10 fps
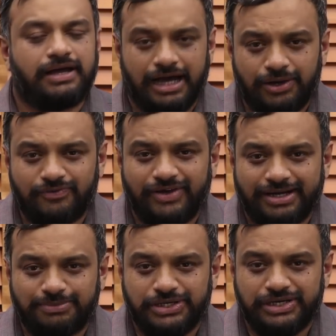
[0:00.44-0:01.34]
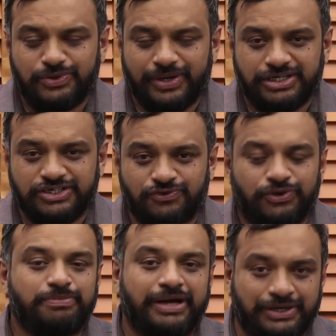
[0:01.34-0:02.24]
Hello and welcome to the Indian Writers
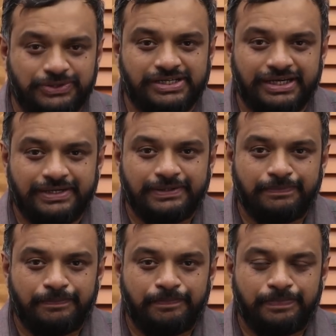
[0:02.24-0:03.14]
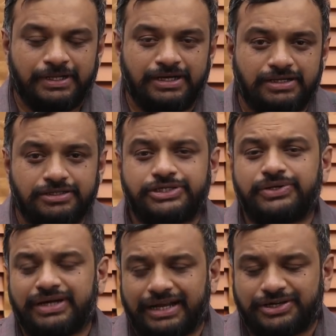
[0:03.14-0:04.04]
Forum and NewsClick. The
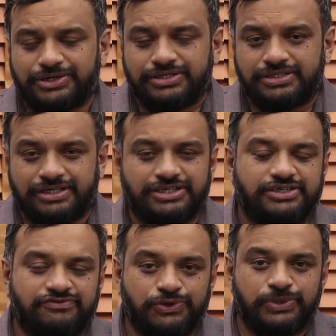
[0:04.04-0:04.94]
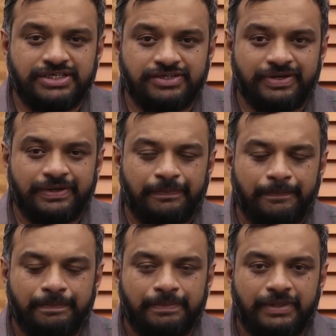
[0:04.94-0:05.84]
general elections are just a few days away.
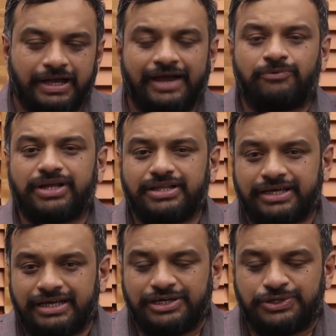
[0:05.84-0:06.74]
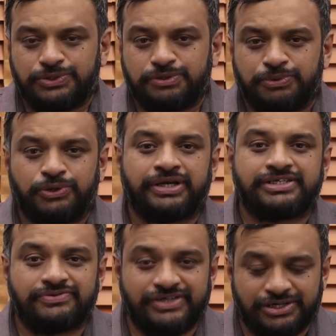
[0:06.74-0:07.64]
And one of the key issues
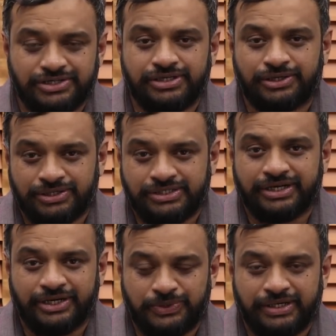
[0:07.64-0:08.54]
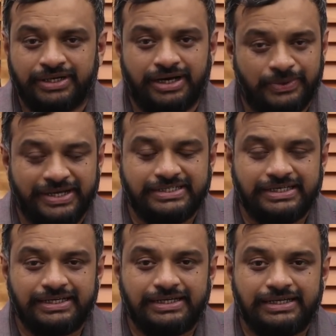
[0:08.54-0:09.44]
progressive sections across the country are
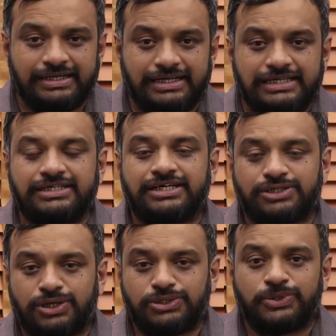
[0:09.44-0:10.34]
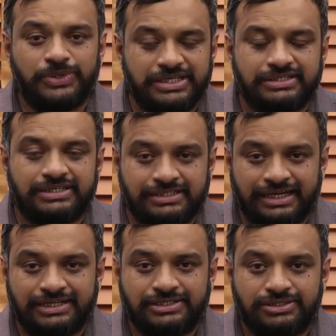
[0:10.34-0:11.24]
racing is the assault on reason and
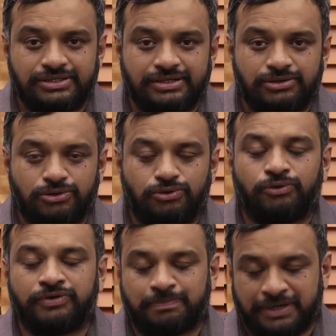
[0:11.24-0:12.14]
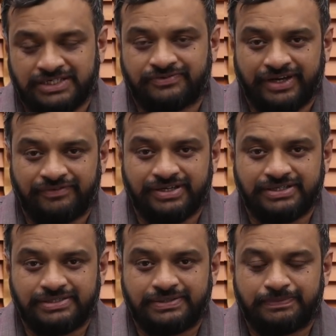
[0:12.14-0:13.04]
science over the past five
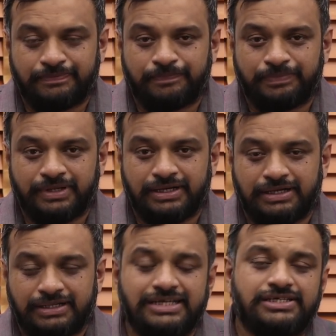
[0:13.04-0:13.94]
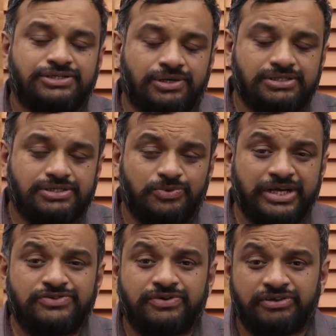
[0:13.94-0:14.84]
years. These assaults
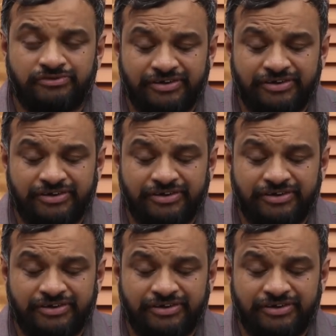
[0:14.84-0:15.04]
range from the